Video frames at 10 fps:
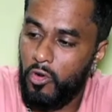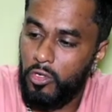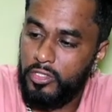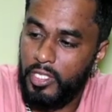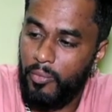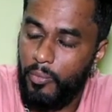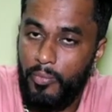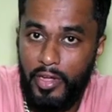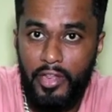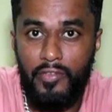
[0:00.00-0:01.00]
course, I'm
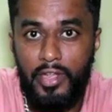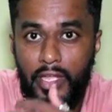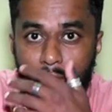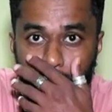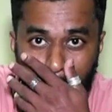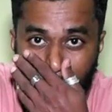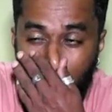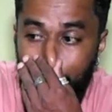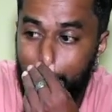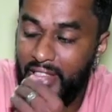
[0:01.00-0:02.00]
very very uh,
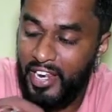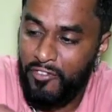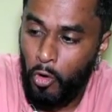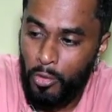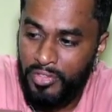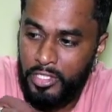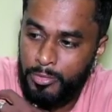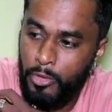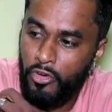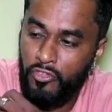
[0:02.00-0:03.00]
happy that I've got
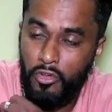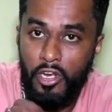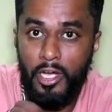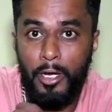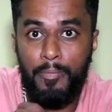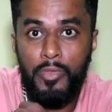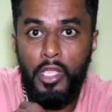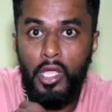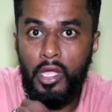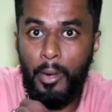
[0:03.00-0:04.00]
this beautiful uh,
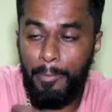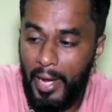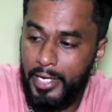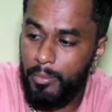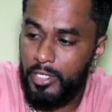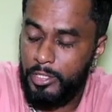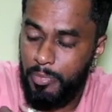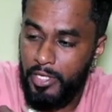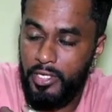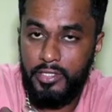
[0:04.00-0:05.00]
compatible
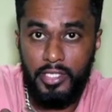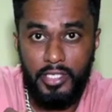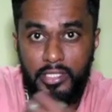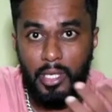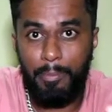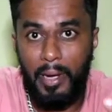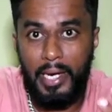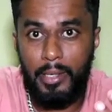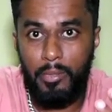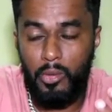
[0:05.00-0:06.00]
speakers. It is
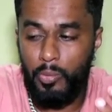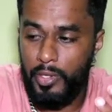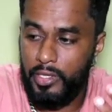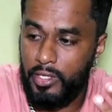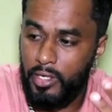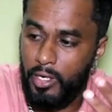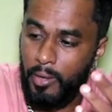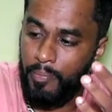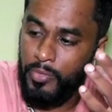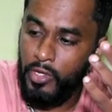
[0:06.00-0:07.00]
compatible with
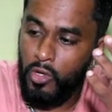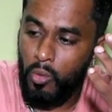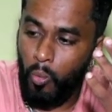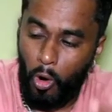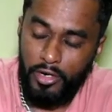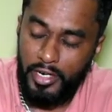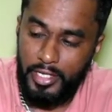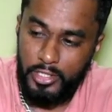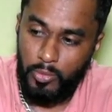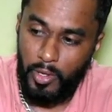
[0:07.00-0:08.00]
um, water
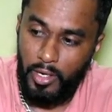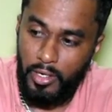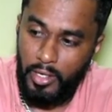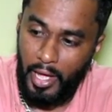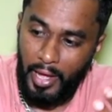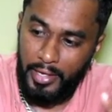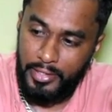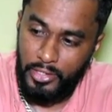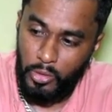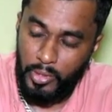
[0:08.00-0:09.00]
as well,
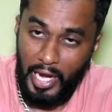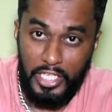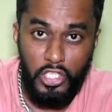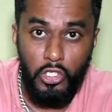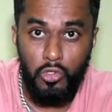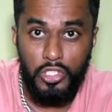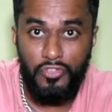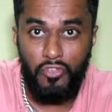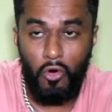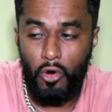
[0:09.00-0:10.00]
and you can actually use
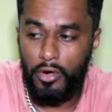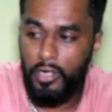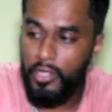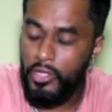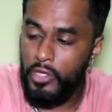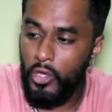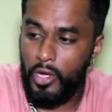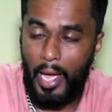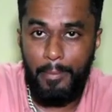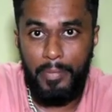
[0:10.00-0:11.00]
it for
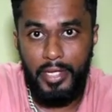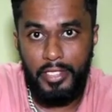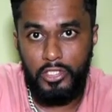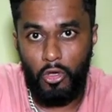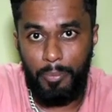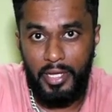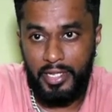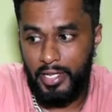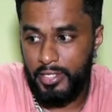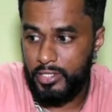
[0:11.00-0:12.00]
your campings, your
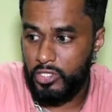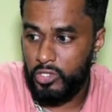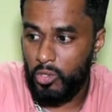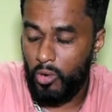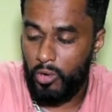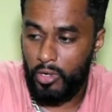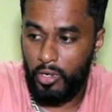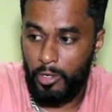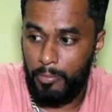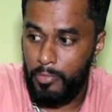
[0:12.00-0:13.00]
picnics, your
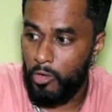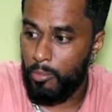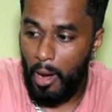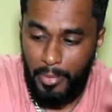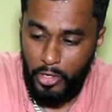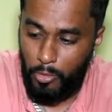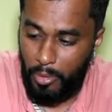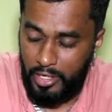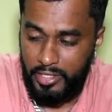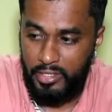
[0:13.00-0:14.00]
uh, you know barbecue
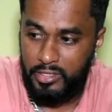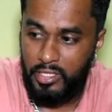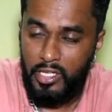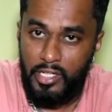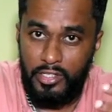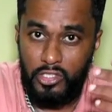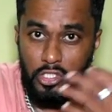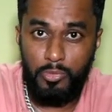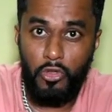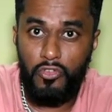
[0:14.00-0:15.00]
parties.
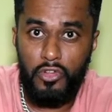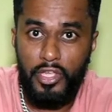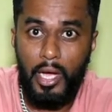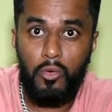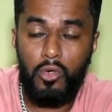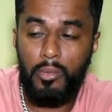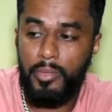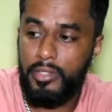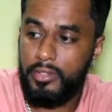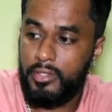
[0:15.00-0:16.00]
This is beautiful. The
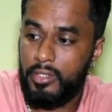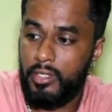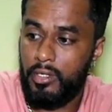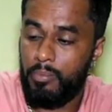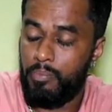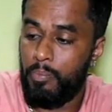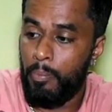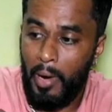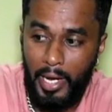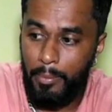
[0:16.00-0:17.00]
outcome is uh,
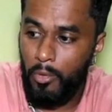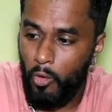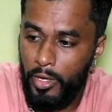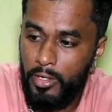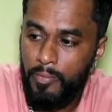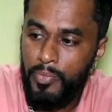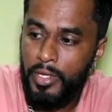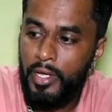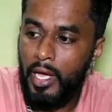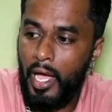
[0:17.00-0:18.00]
mind blowing.
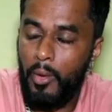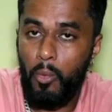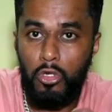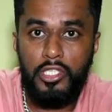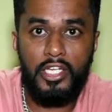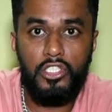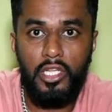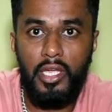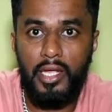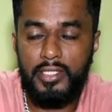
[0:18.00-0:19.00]
I was
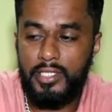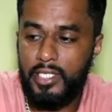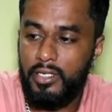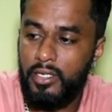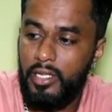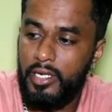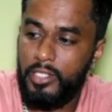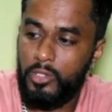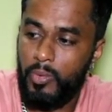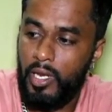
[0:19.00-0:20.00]
actually, as I said earlier
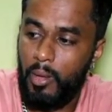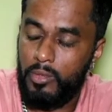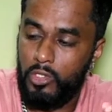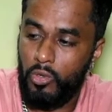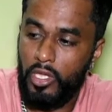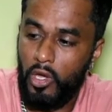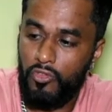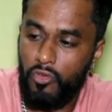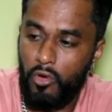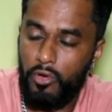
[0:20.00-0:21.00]
as well, I was looking
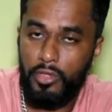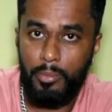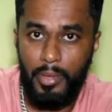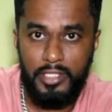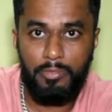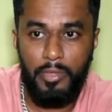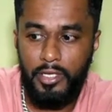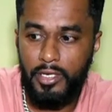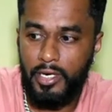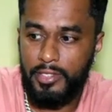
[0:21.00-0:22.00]
out for the best
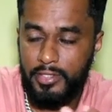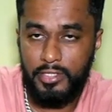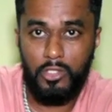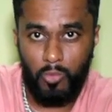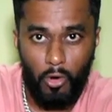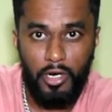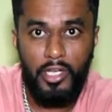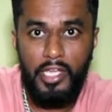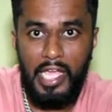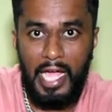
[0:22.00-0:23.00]
speaker, and this is what
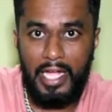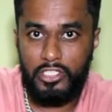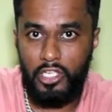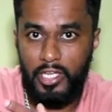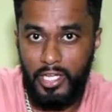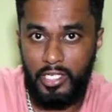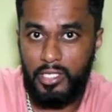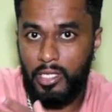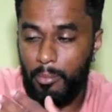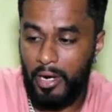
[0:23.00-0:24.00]
actually
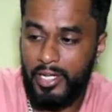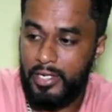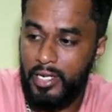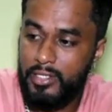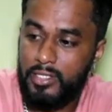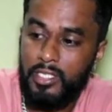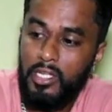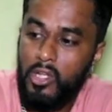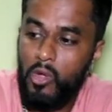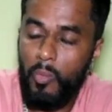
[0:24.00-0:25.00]
hit the bucket list
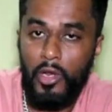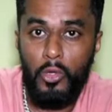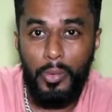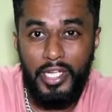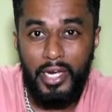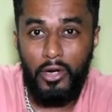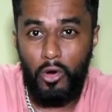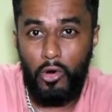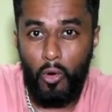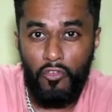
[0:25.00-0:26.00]
well you would get it
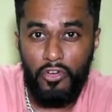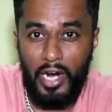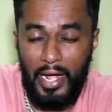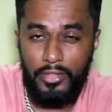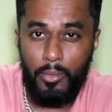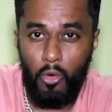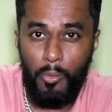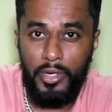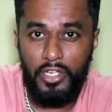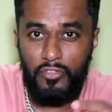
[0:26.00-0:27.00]
on an offer at the
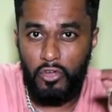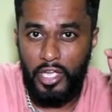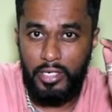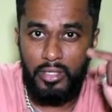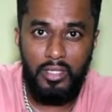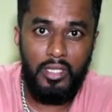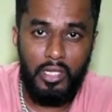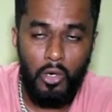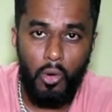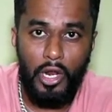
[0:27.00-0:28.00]
moment if you hit the
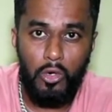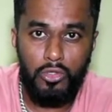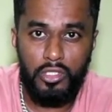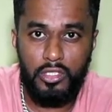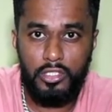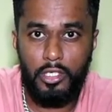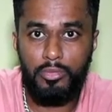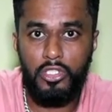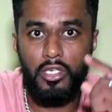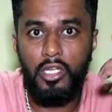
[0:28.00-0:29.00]
go down to the
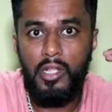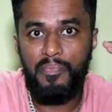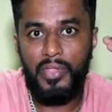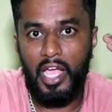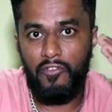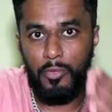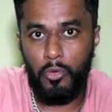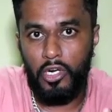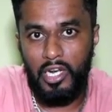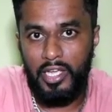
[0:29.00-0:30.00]
description i will
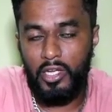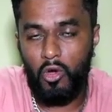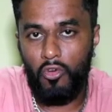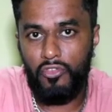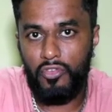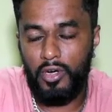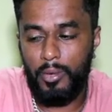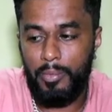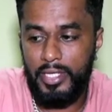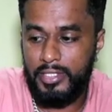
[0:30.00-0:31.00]
put a link of
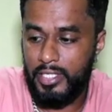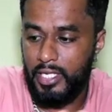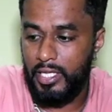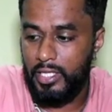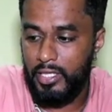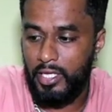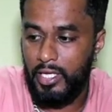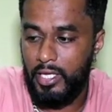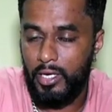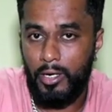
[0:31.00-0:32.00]
uh, basically
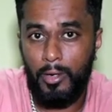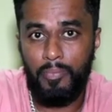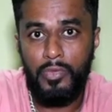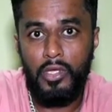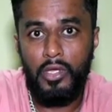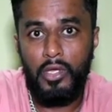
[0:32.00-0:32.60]
the um,